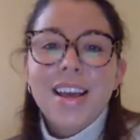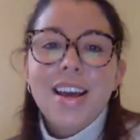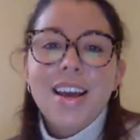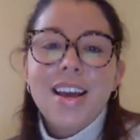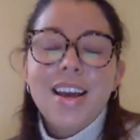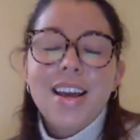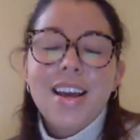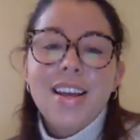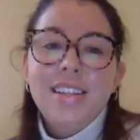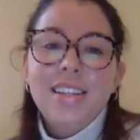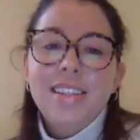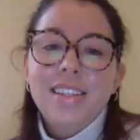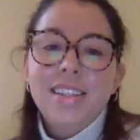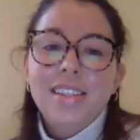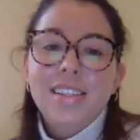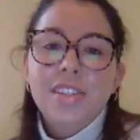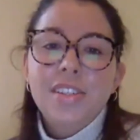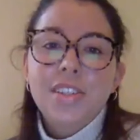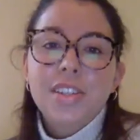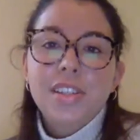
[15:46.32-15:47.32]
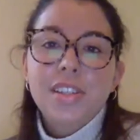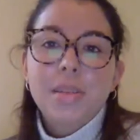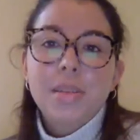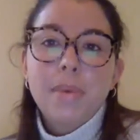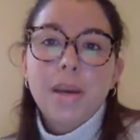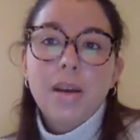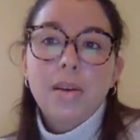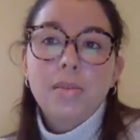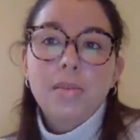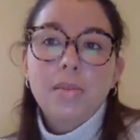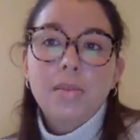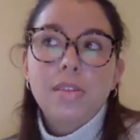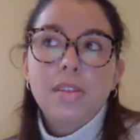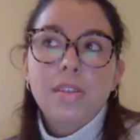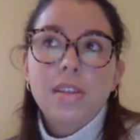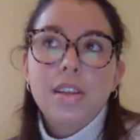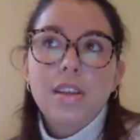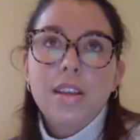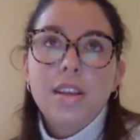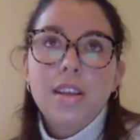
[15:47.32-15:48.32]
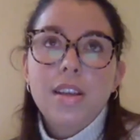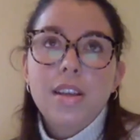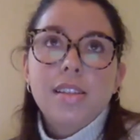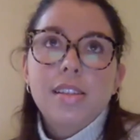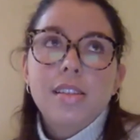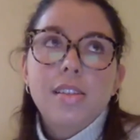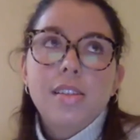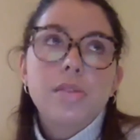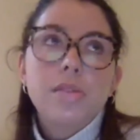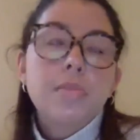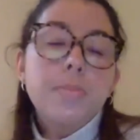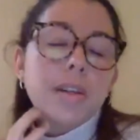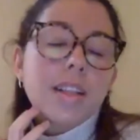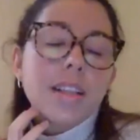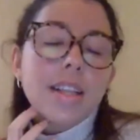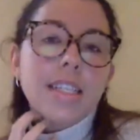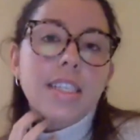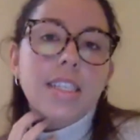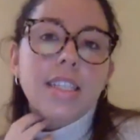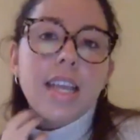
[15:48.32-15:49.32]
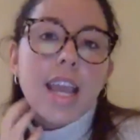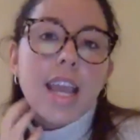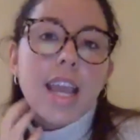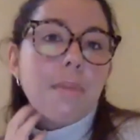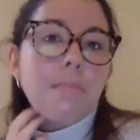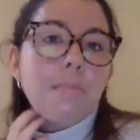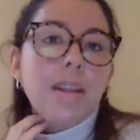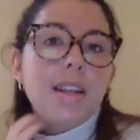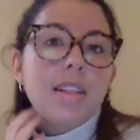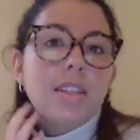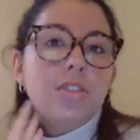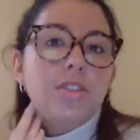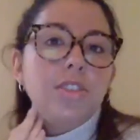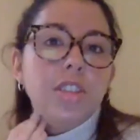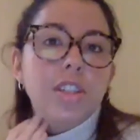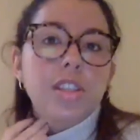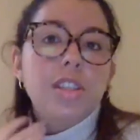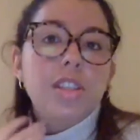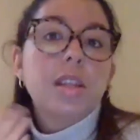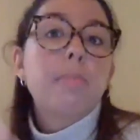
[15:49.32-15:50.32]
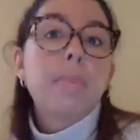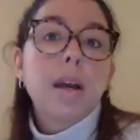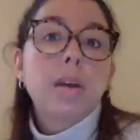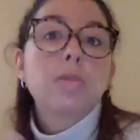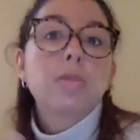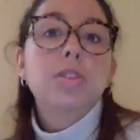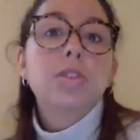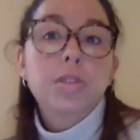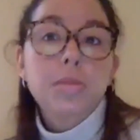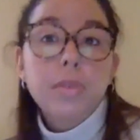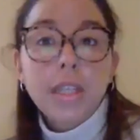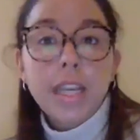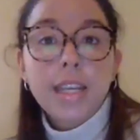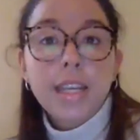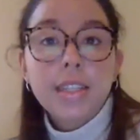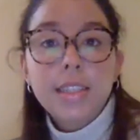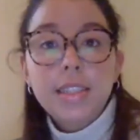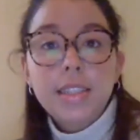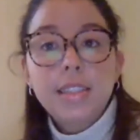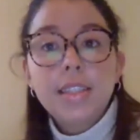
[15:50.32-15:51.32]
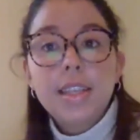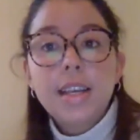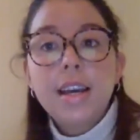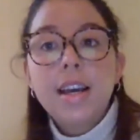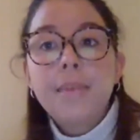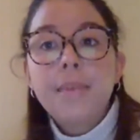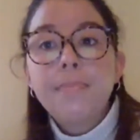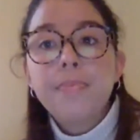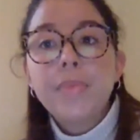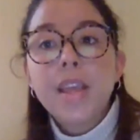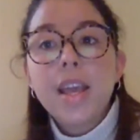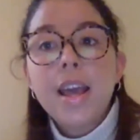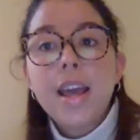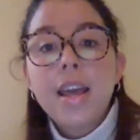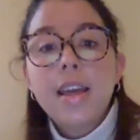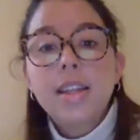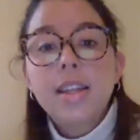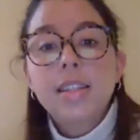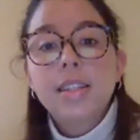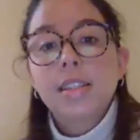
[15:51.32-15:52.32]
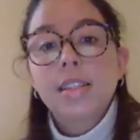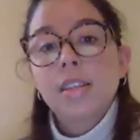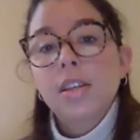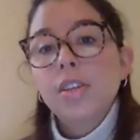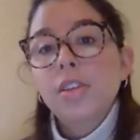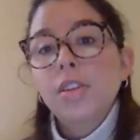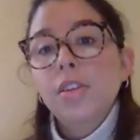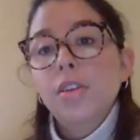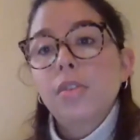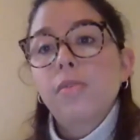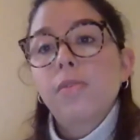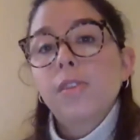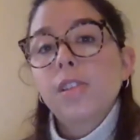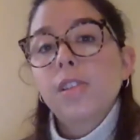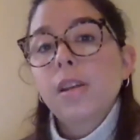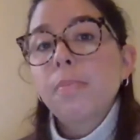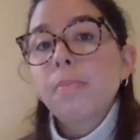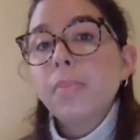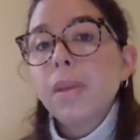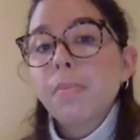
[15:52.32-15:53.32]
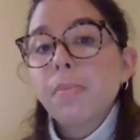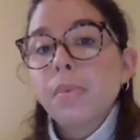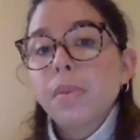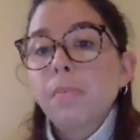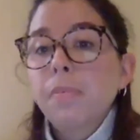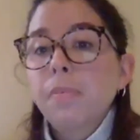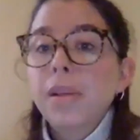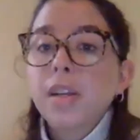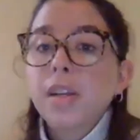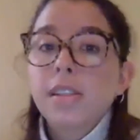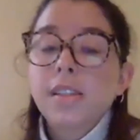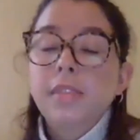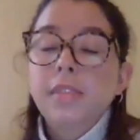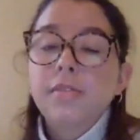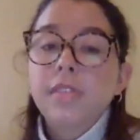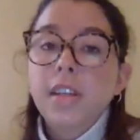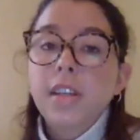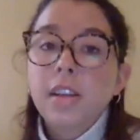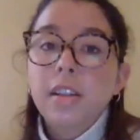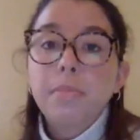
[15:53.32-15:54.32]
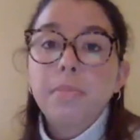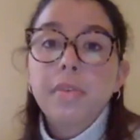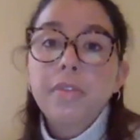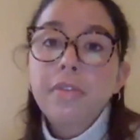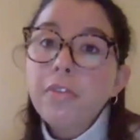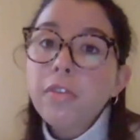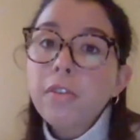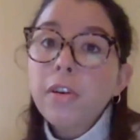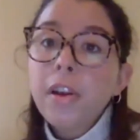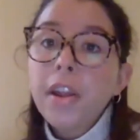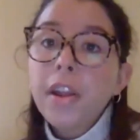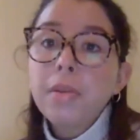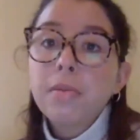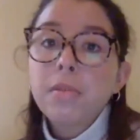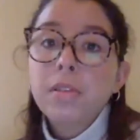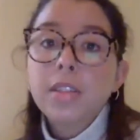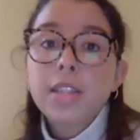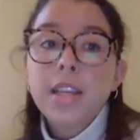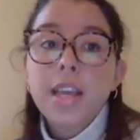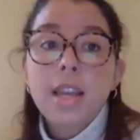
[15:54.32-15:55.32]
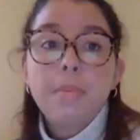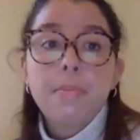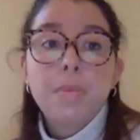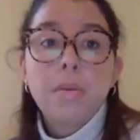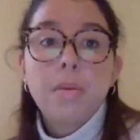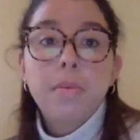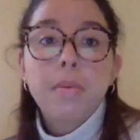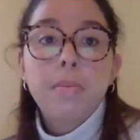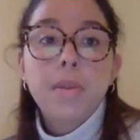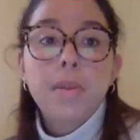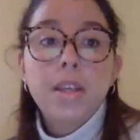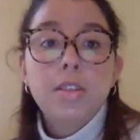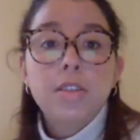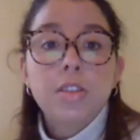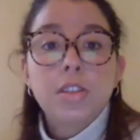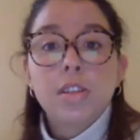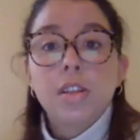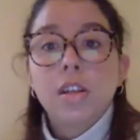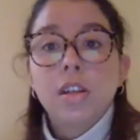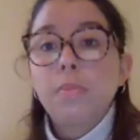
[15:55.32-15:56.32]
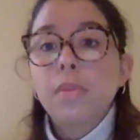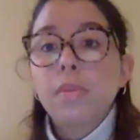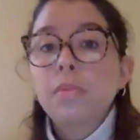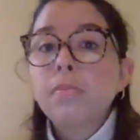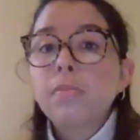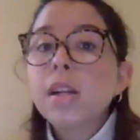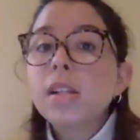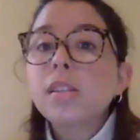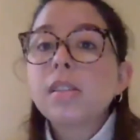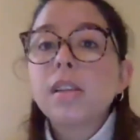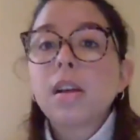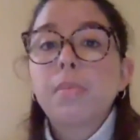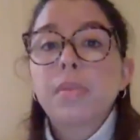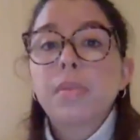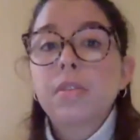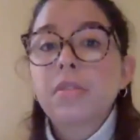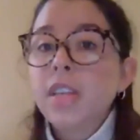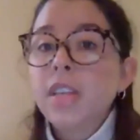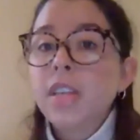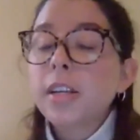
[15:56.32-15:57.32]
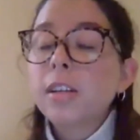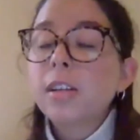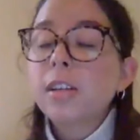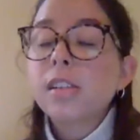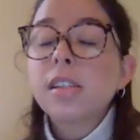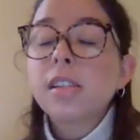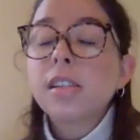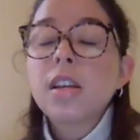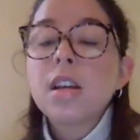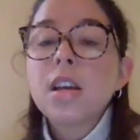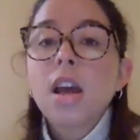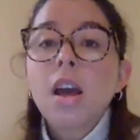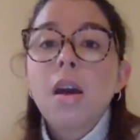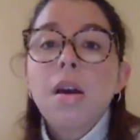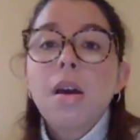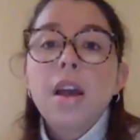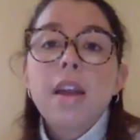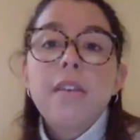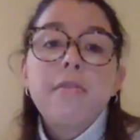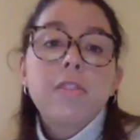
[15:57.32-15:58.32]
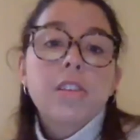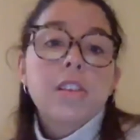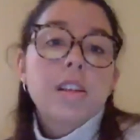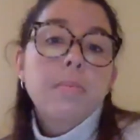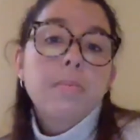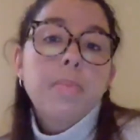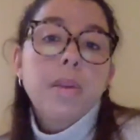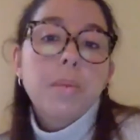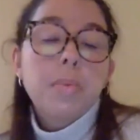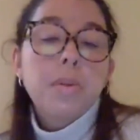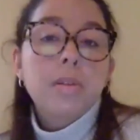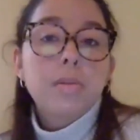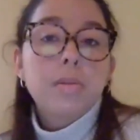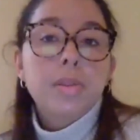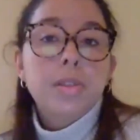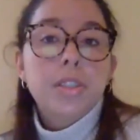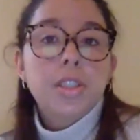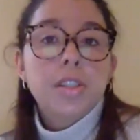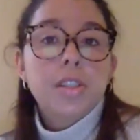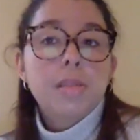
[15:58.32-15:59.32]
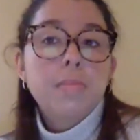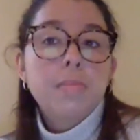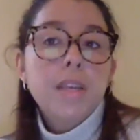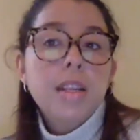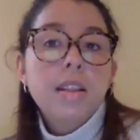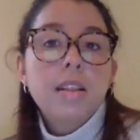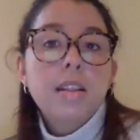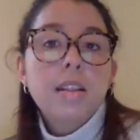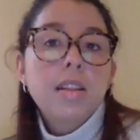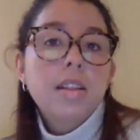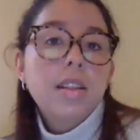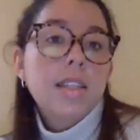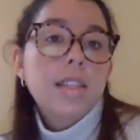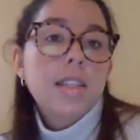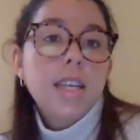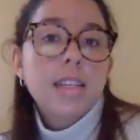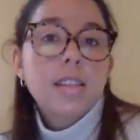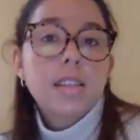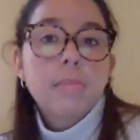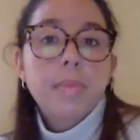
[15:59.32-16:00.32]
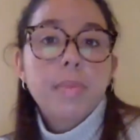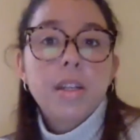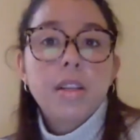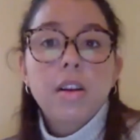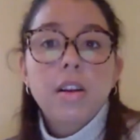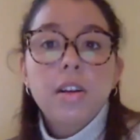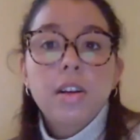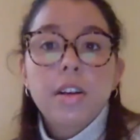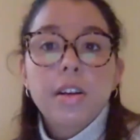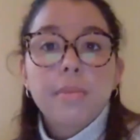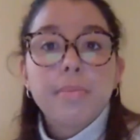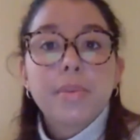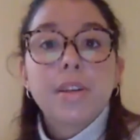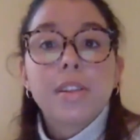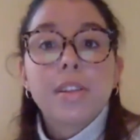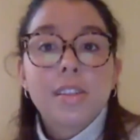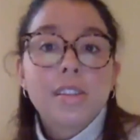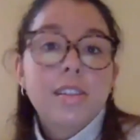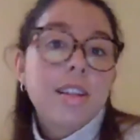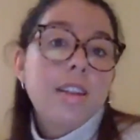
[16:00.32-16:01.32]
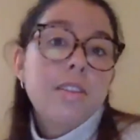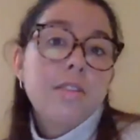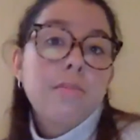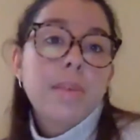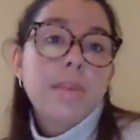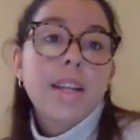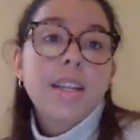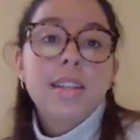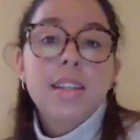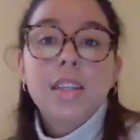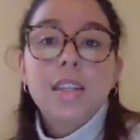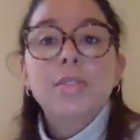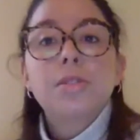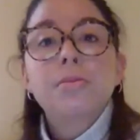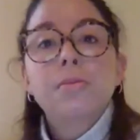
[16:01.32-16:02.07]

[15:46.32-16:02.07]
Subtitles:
And it's just about, it's super cliche, but it's just about doing it. And, for some people, because they've done it before, it will take probably just a couple of months, couple of years. And for some people, it would just mean it takes a bit longer, because then you might need to